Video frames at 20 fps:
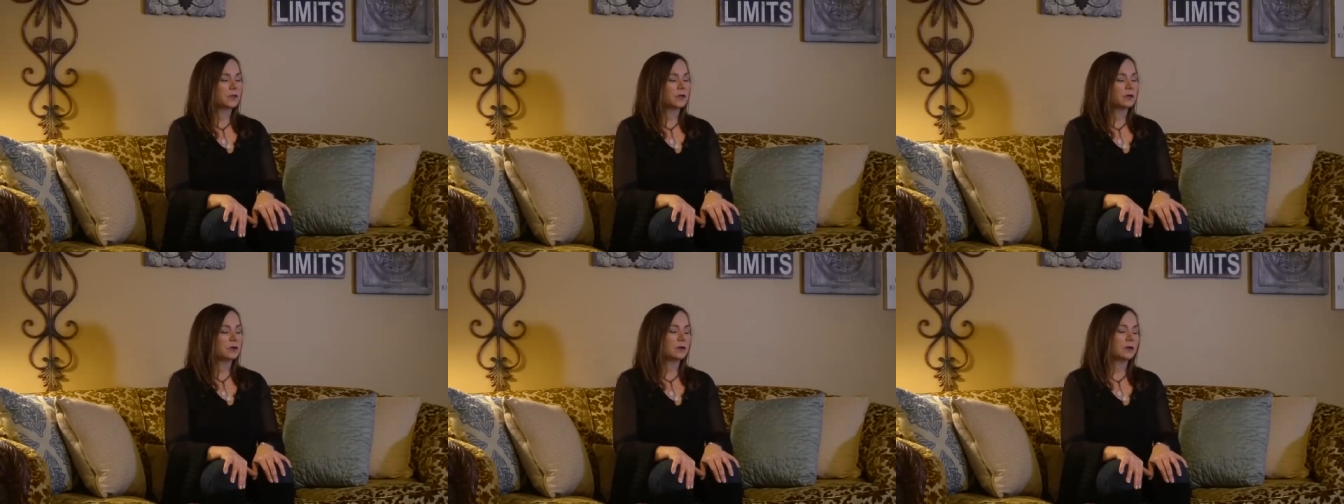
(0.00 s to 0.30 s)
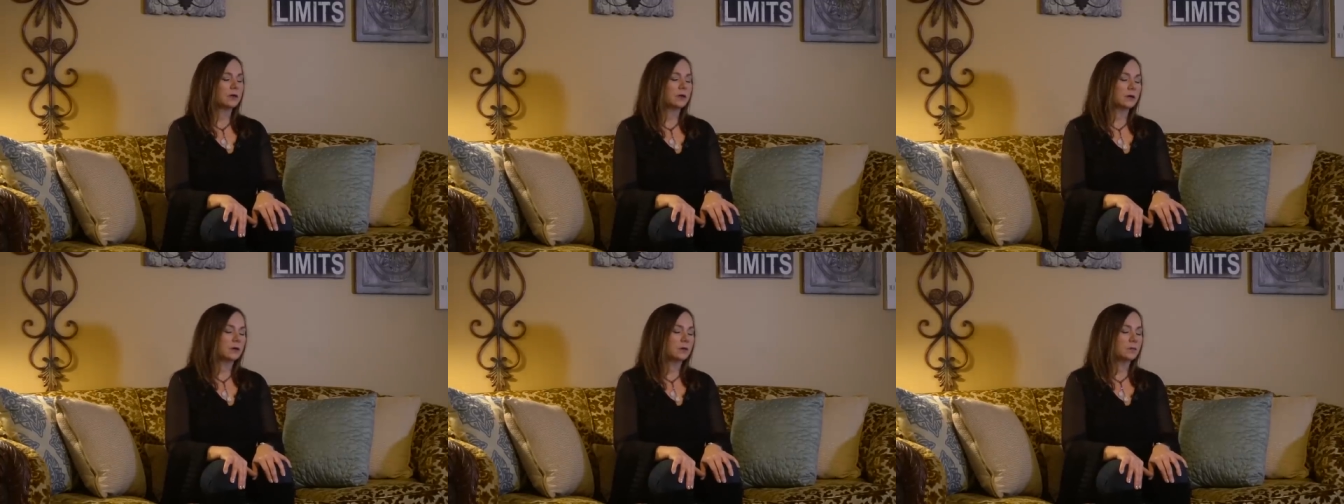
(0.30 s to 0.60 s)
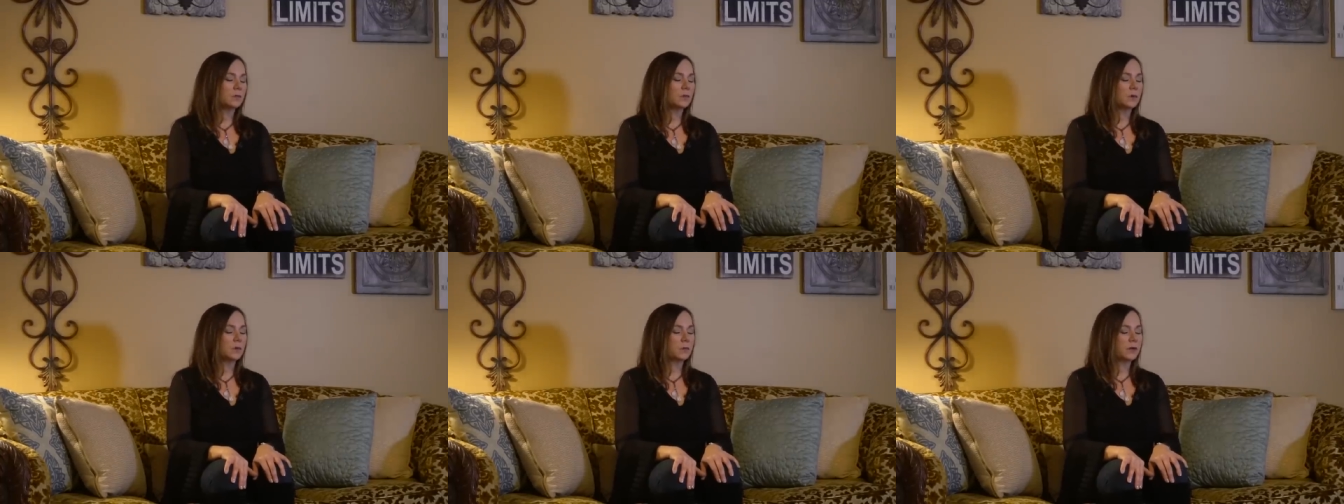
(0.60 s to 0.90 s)
uh,
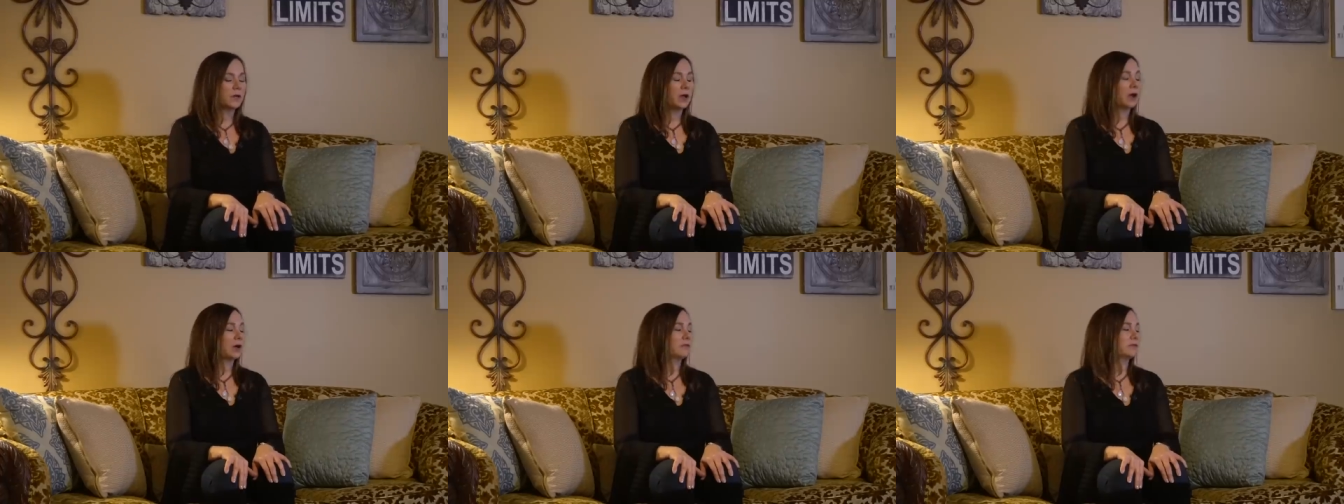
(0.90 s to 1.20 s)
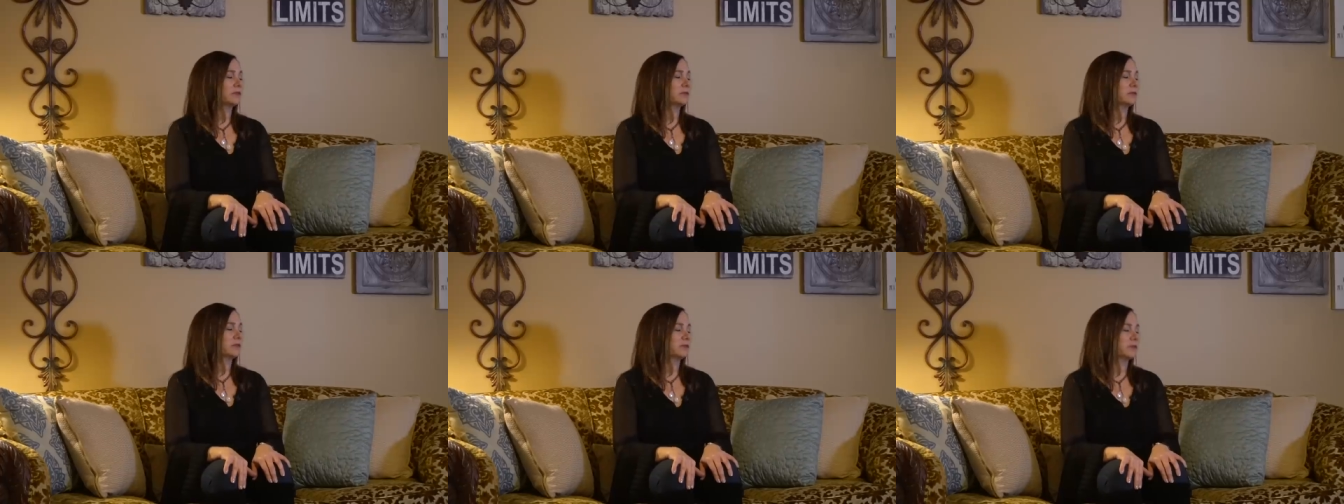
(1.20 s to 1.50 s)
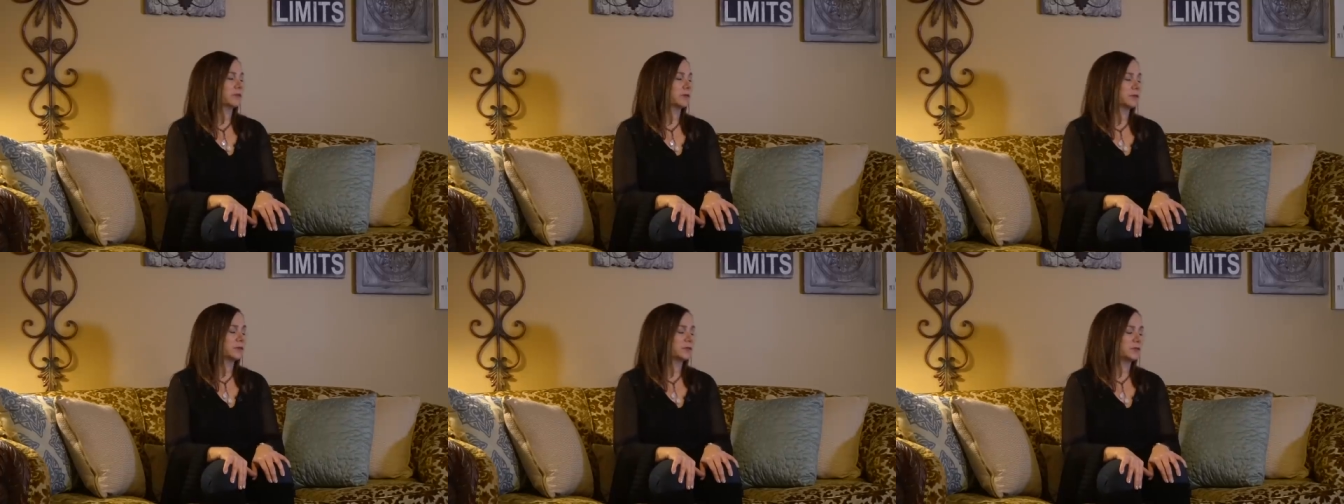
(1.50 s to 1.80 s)
what we often
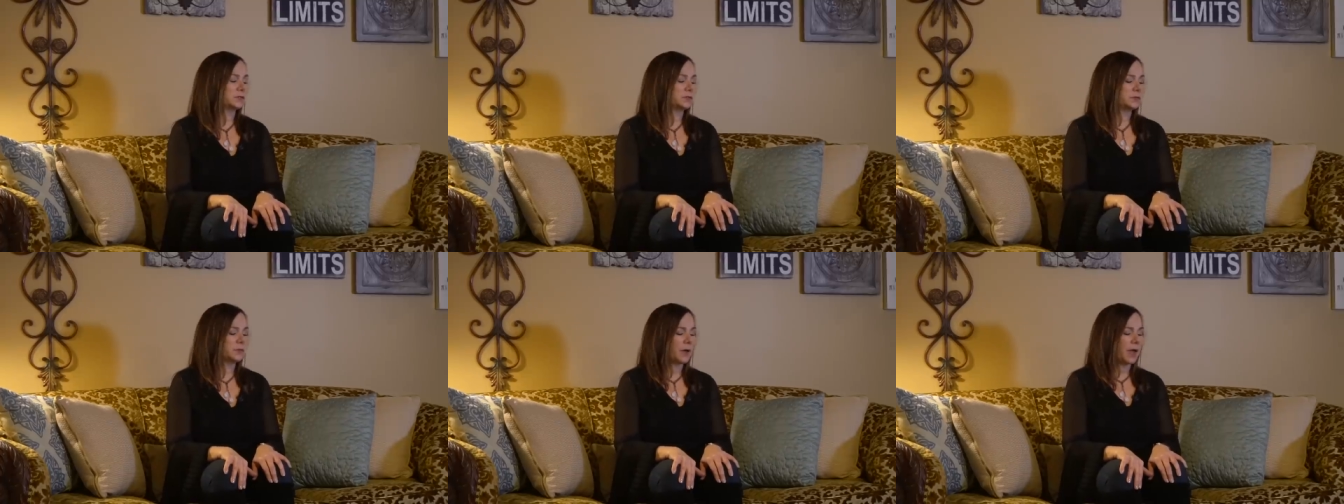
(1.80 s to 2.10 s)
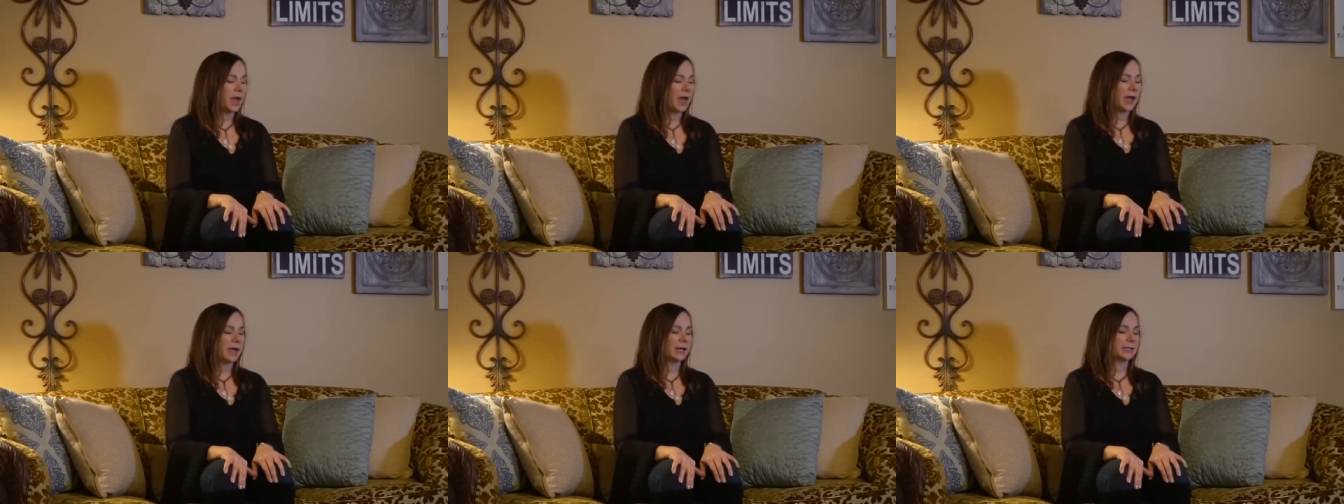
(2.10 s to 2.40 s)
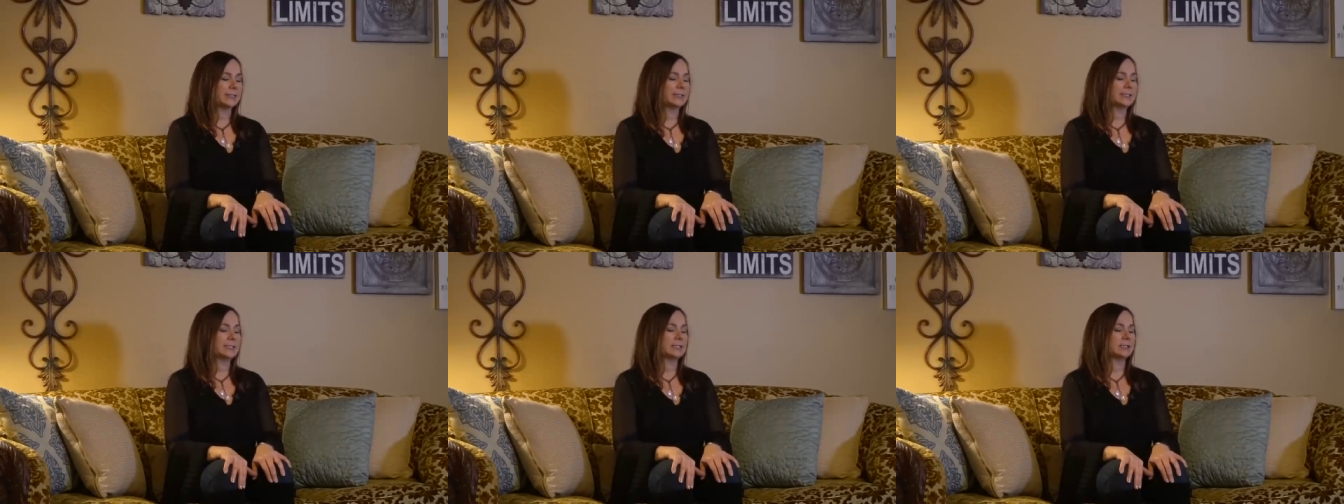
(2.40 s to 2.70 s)
refer to
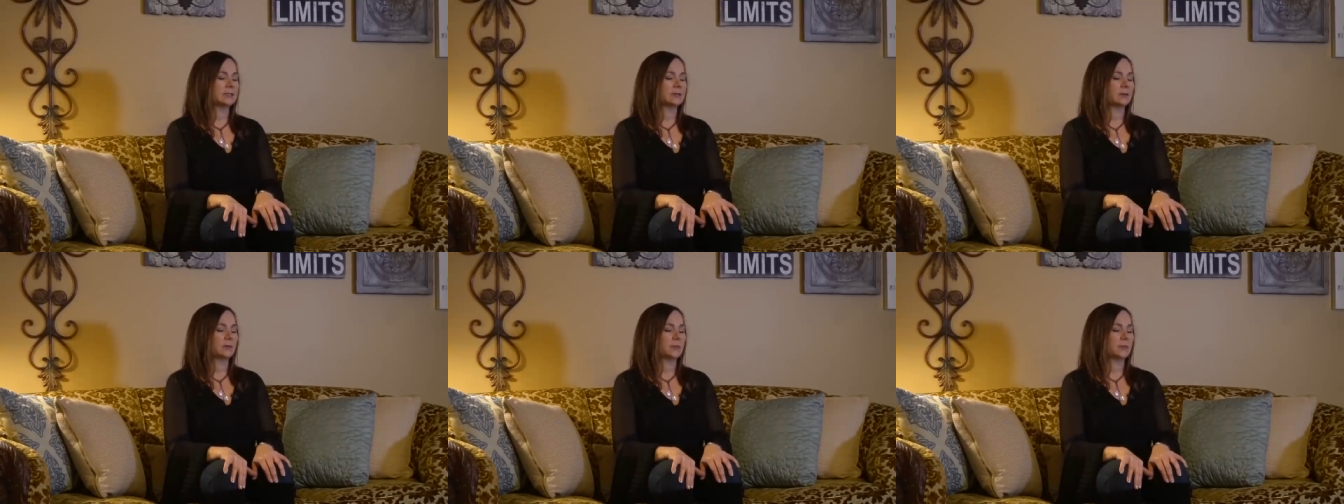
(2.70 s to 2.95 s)
as